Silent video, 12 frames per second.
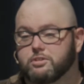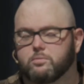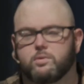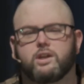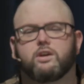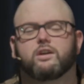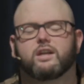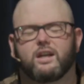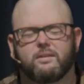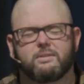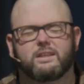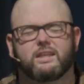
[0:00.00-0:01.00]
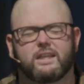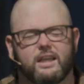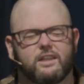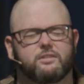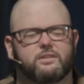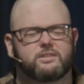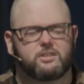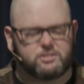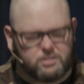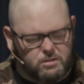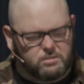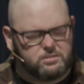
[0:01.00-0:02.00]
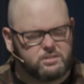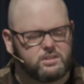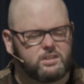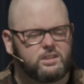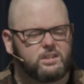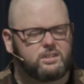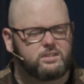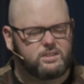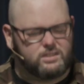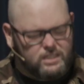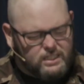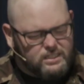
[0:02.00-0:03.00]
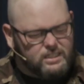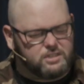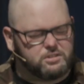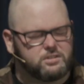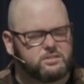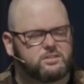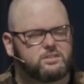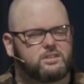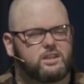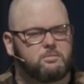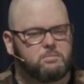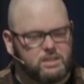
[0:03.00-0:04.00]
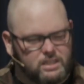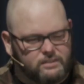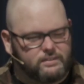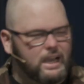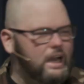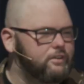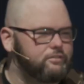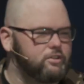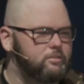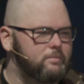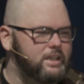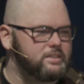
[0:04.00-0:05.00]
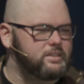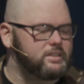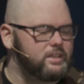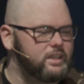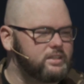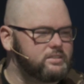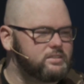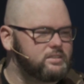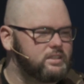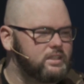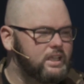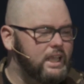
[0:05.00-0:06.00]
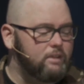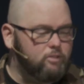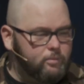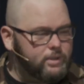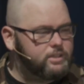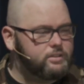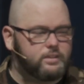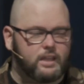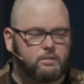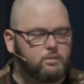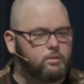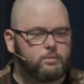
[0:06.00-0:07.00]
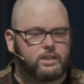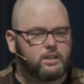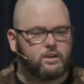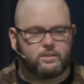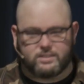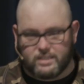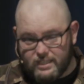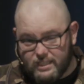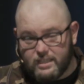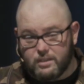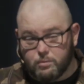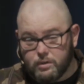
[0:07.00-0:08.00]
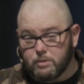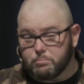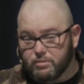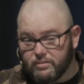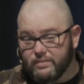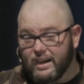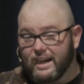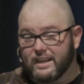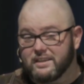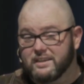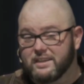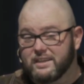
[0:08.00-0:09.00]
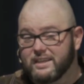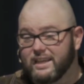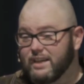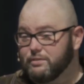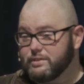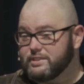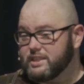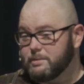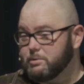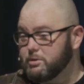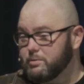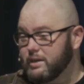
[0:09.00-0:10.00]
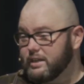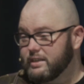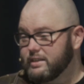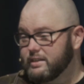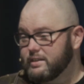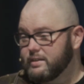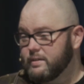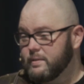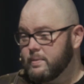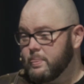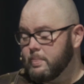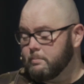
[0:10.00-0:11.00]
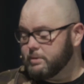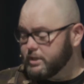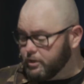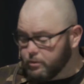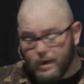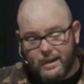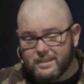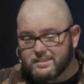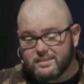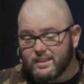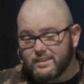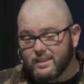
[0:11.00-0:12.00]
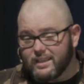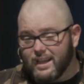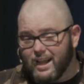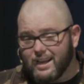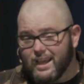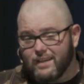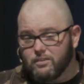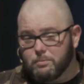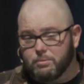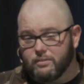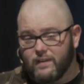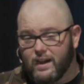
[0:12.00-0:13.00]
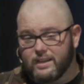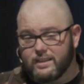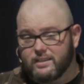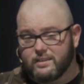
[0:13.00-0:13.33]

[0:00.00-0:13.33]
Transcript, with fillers: We are coming together as a church to dig ditches and believe God for amazing things. And when we do that, what we know is that He will provide every step of the way. But the greatest thing that God ever provided